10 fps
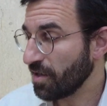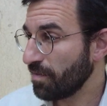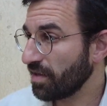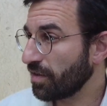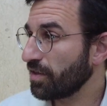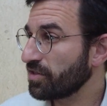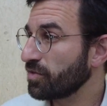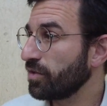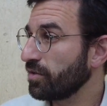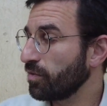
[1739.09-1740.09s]
Meaning that there's,
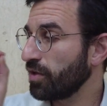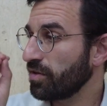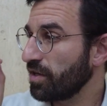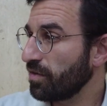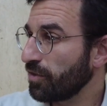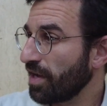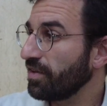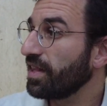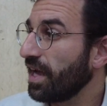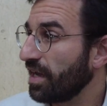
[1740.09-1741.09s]
when you have a
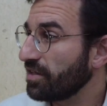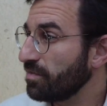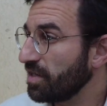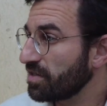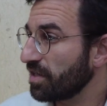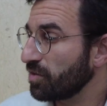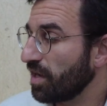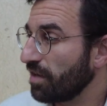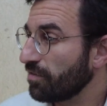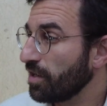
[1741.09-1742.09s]
lot, it means that you
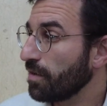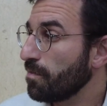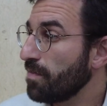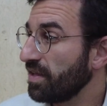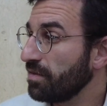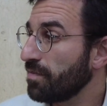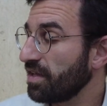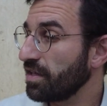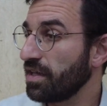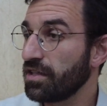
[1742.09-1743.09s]
have
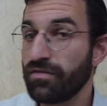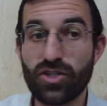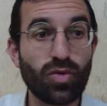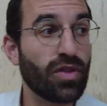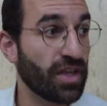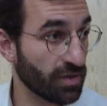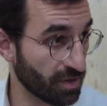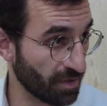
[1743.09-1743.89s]
many individual things.